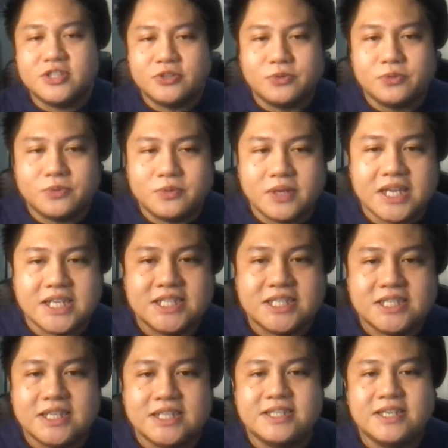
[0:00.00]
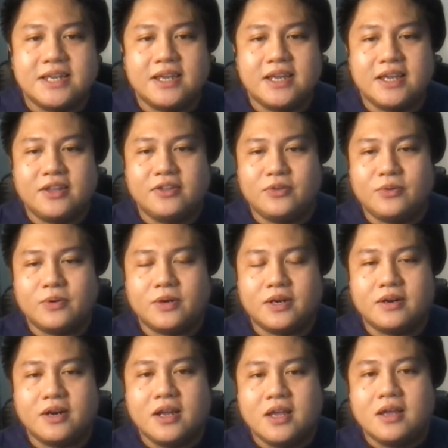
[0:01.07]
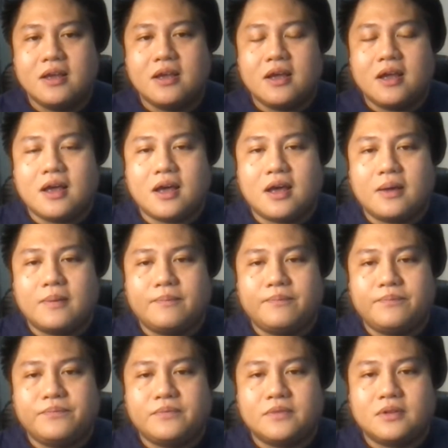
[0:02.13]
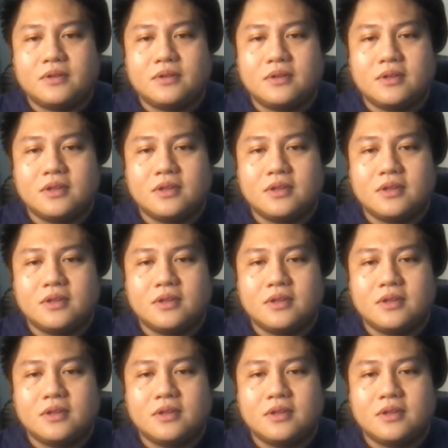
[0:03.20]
your 002 is, let's say, in your um,